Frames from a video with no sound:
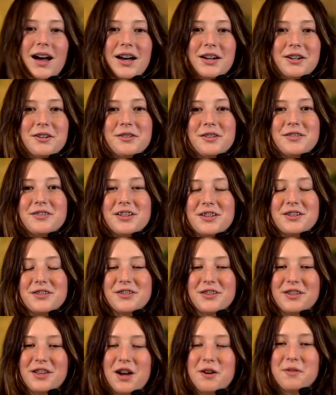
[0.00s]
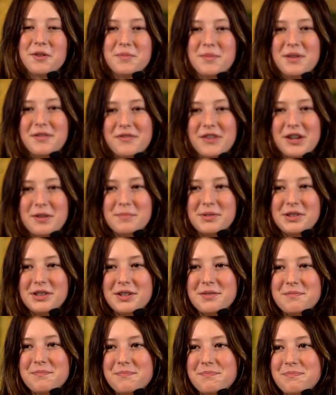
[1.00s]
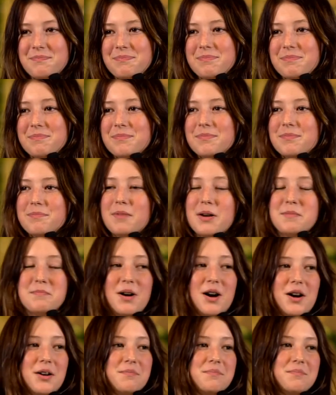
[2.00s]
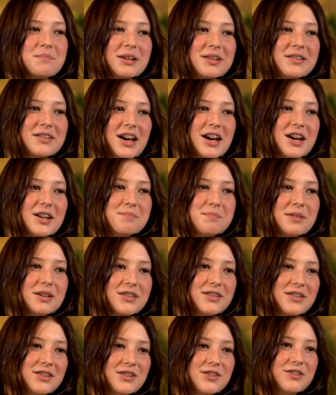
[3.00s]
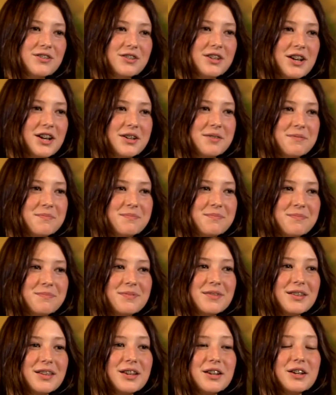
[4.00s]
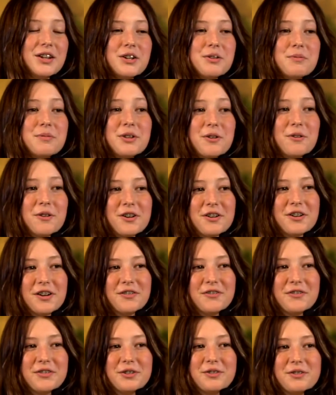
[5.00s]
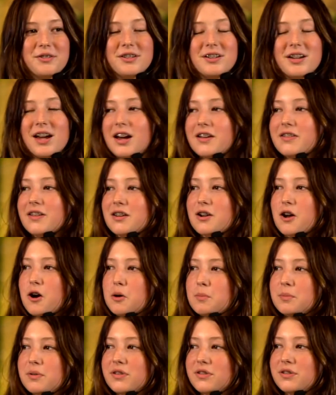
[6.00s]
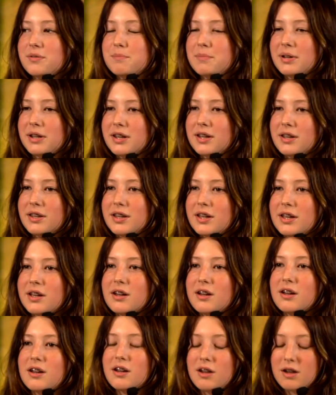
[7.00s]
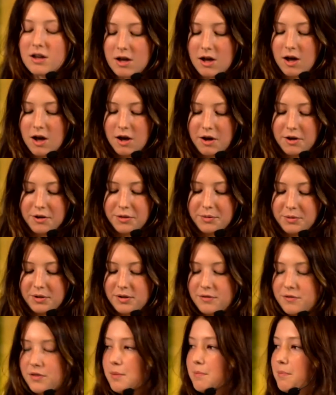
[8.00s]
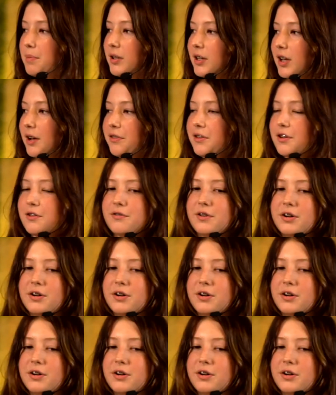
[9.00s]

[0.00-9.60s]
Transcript: I go to dinners a lot with my family my mom, my dad, my sister, and I. We order our food, and then almost immediately, all three of them pull out their